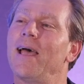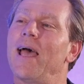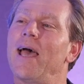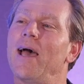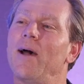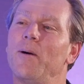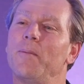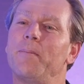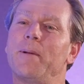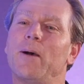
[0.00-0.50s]

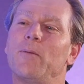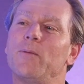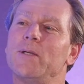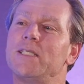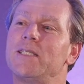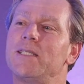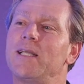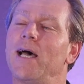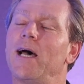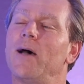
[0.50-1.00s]
How about we
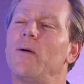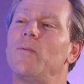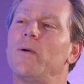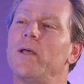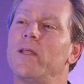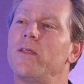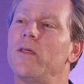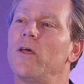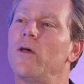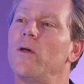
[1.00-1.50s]
start
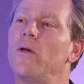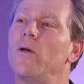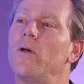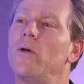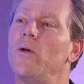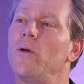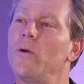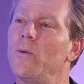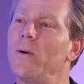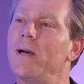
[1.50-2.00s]
with
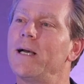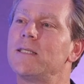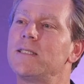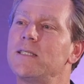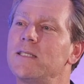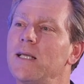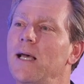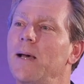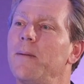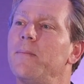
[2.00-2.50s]
who
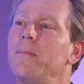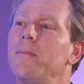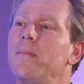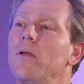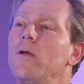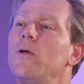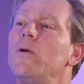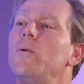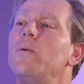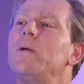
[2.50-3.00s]

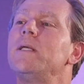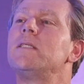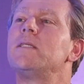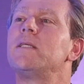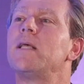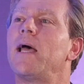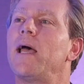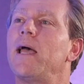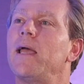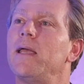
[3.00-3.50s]

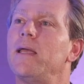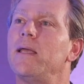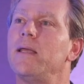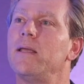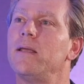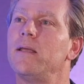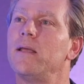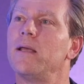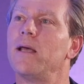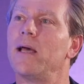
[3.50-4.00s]
is
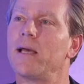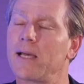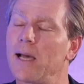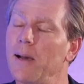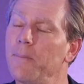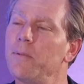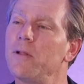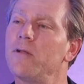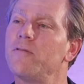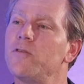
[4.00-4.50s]
a
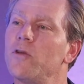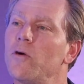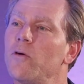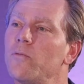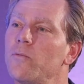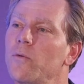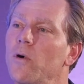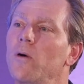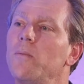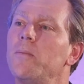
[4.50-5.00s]
couple of your
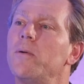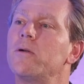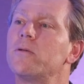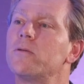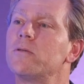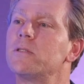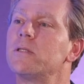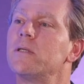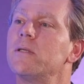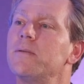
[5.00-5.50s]
role
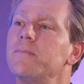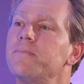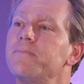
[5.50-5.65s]
models?